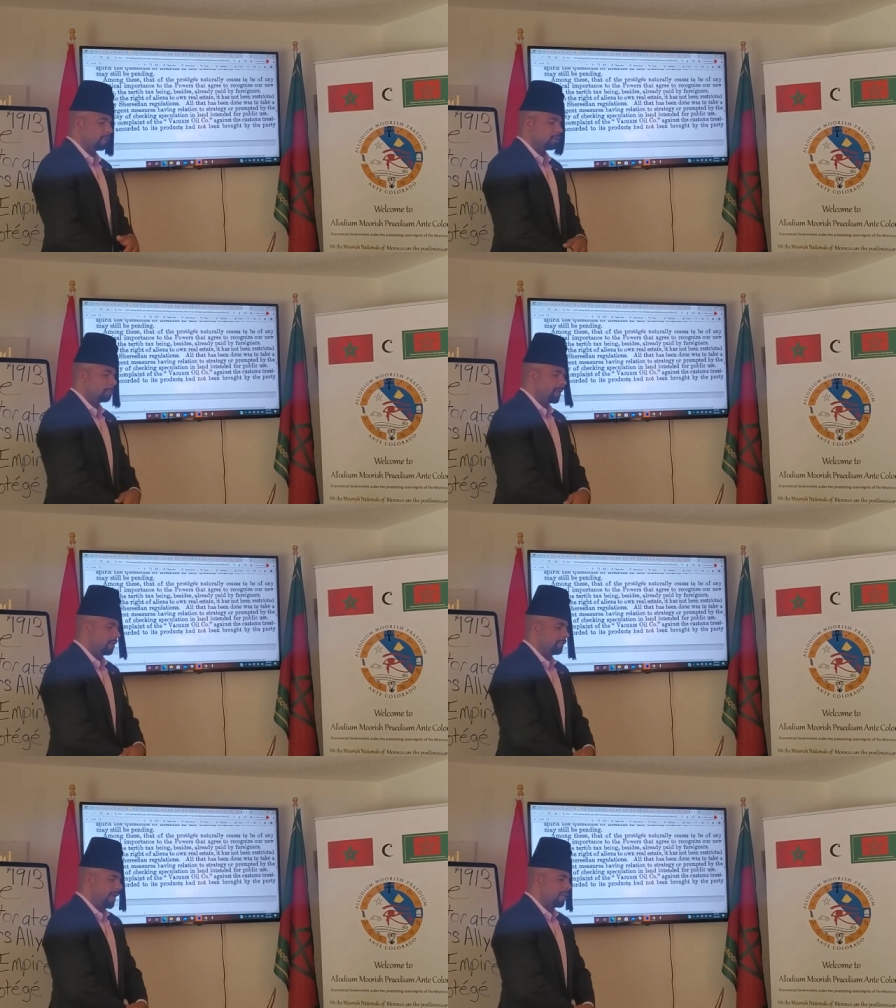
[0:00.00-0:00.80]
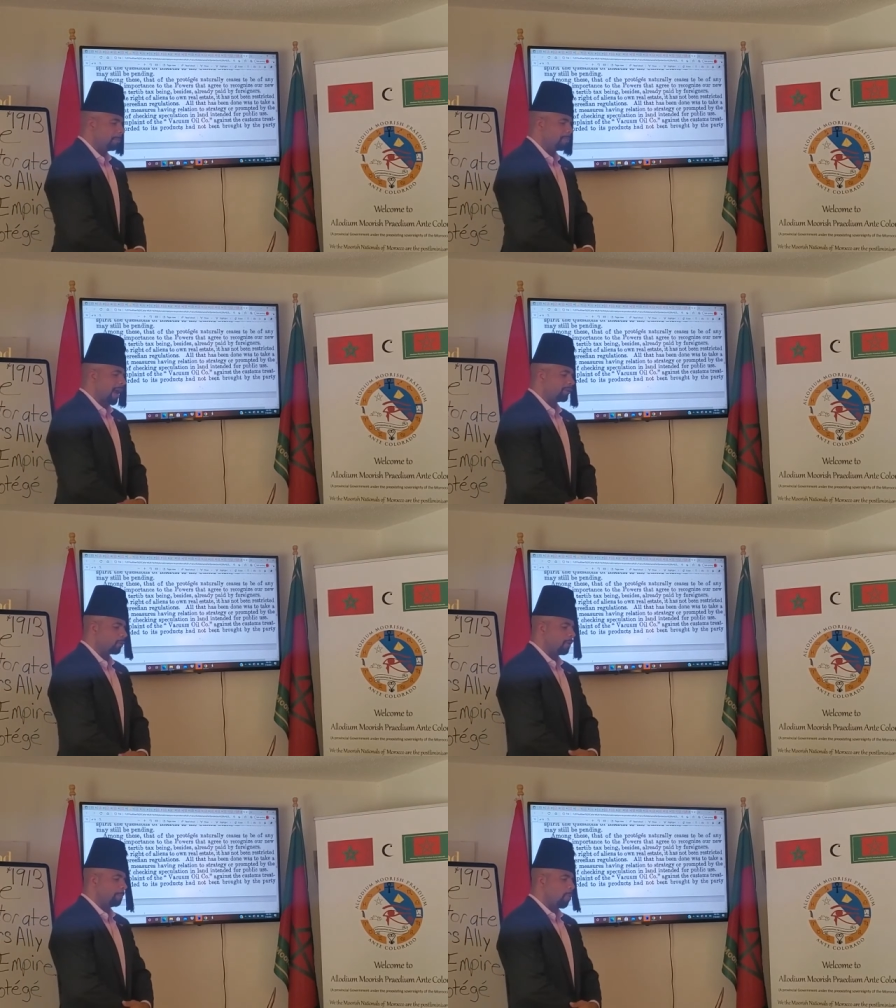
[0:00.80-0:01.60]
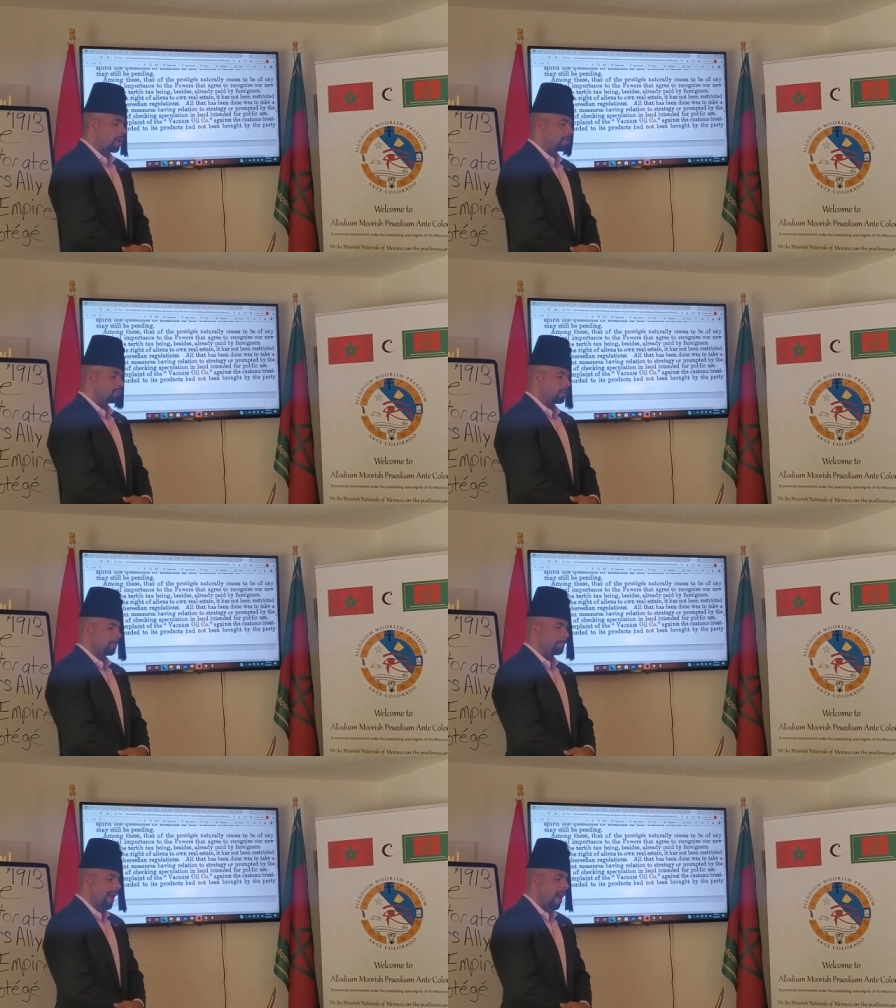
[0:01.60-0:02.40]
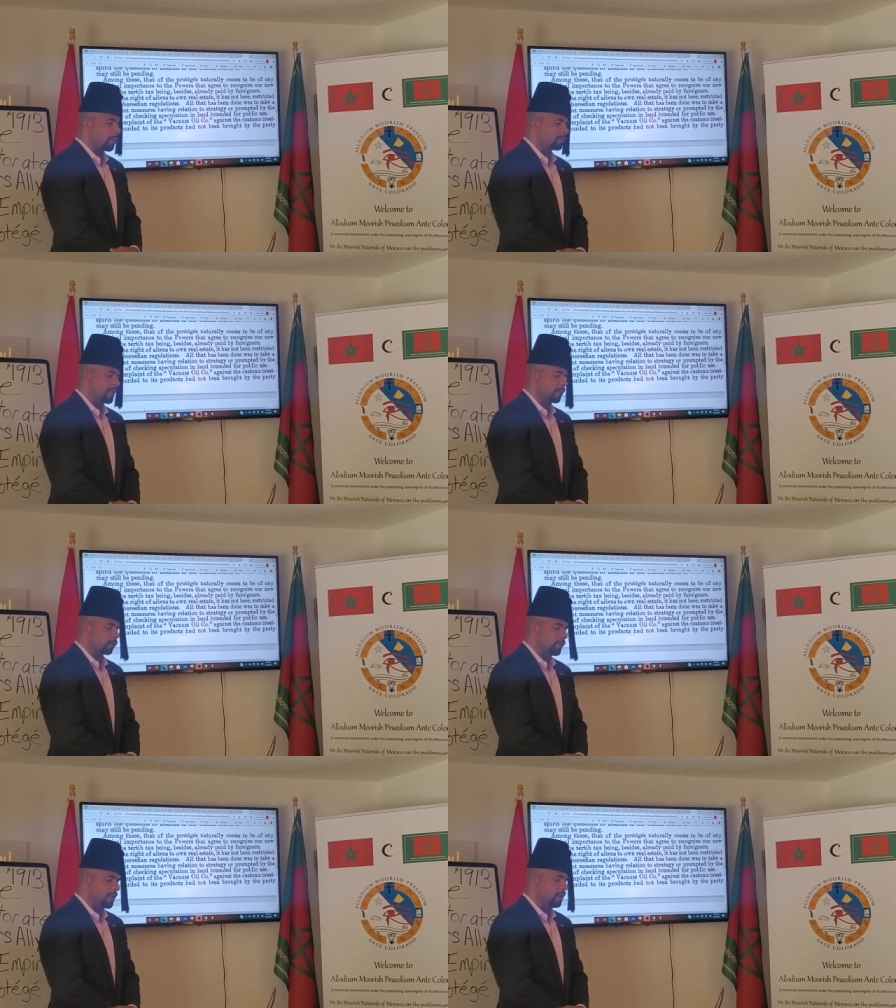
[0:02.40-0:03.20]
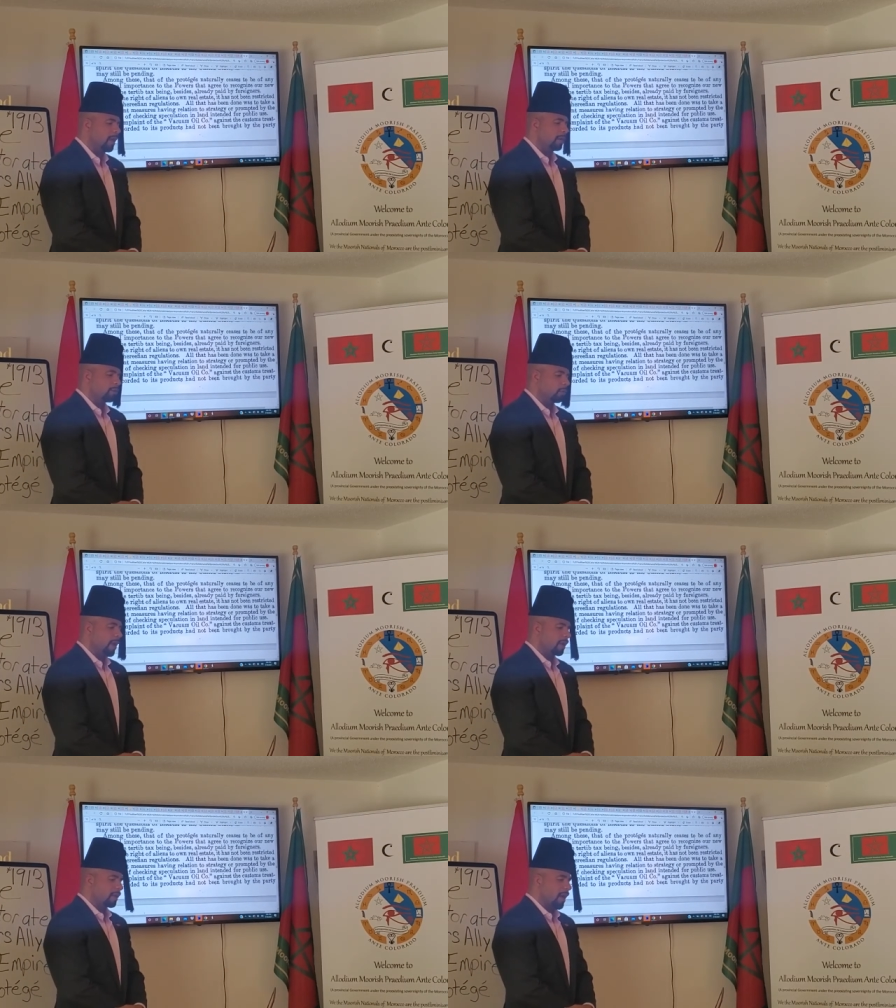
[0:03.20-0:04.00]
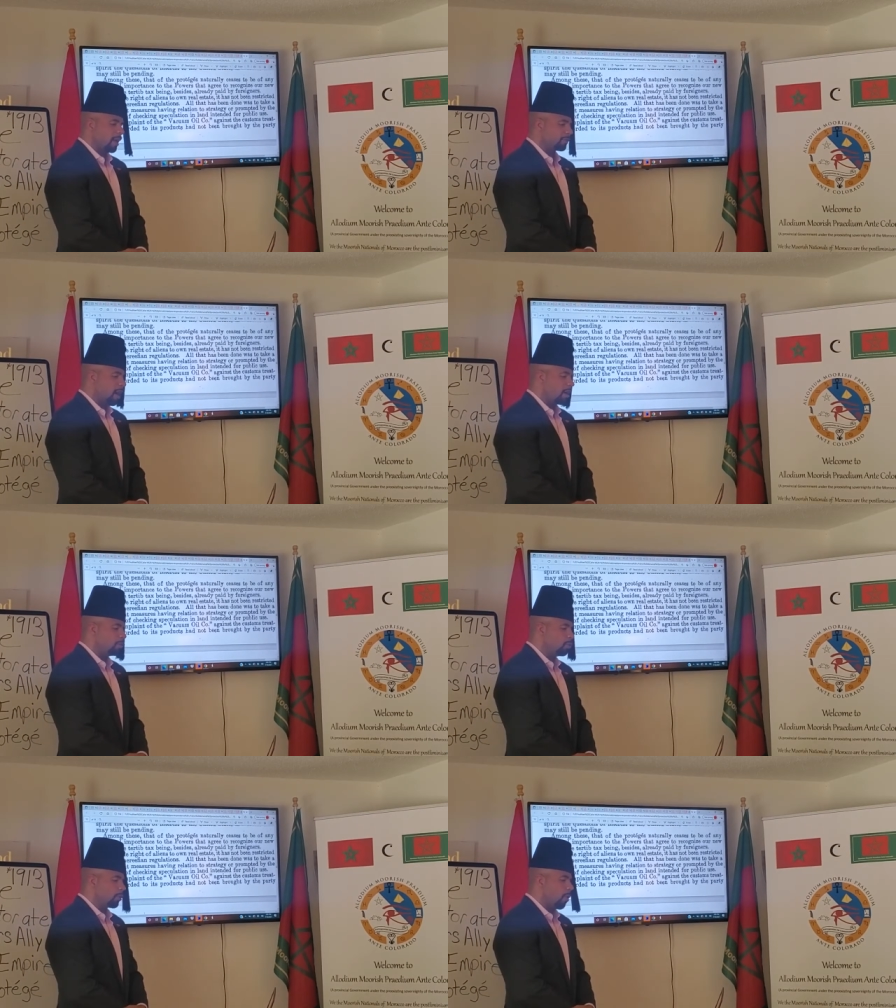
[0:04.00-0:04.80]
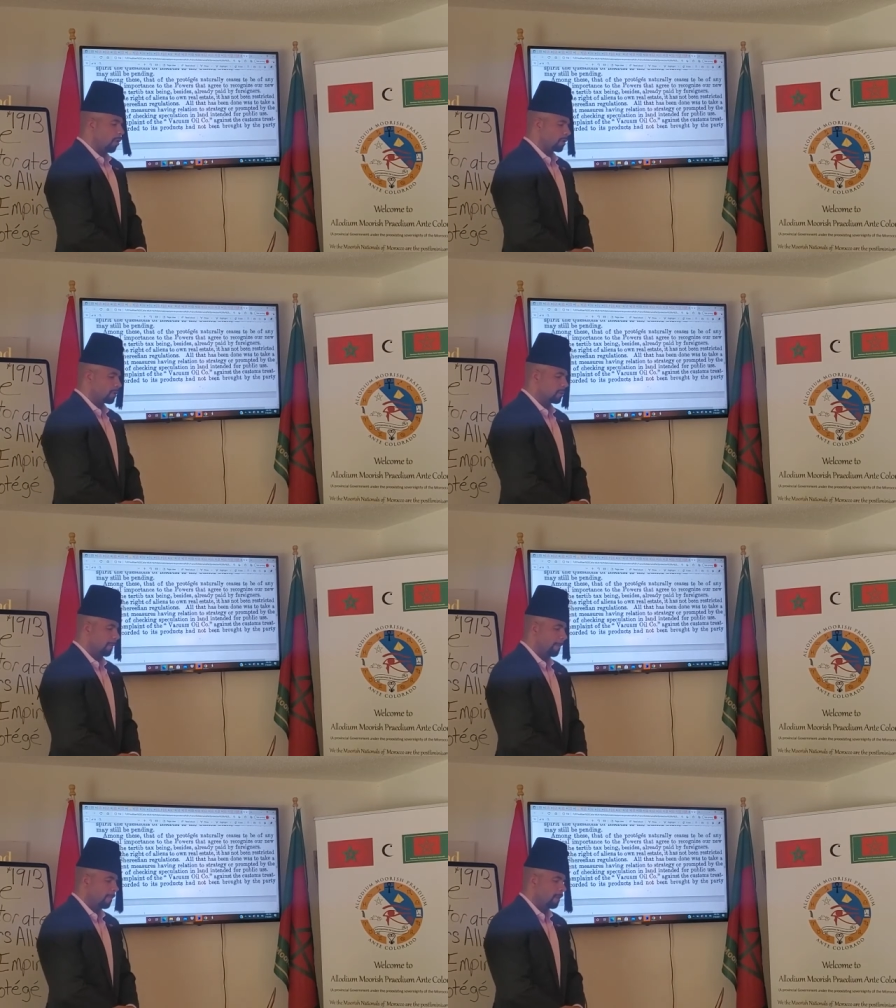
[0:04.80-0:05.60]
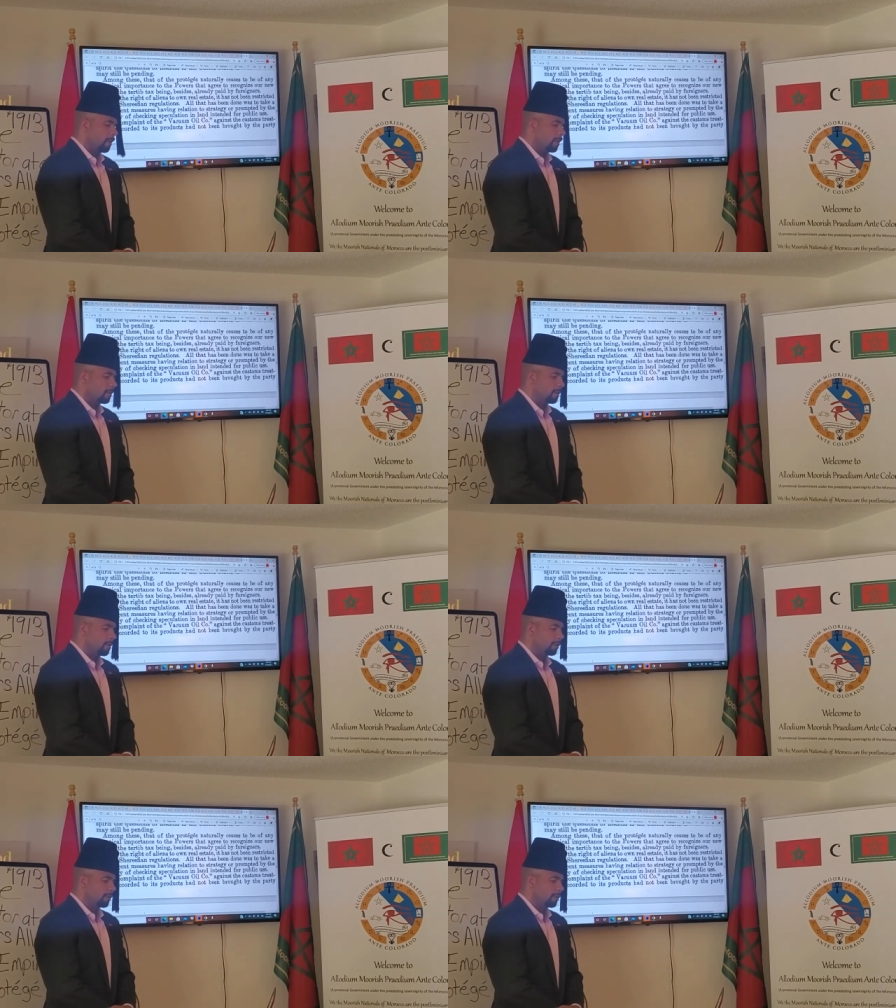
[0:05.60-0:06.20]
to be of any practical importance to the powers that agree to recognize our new courts, the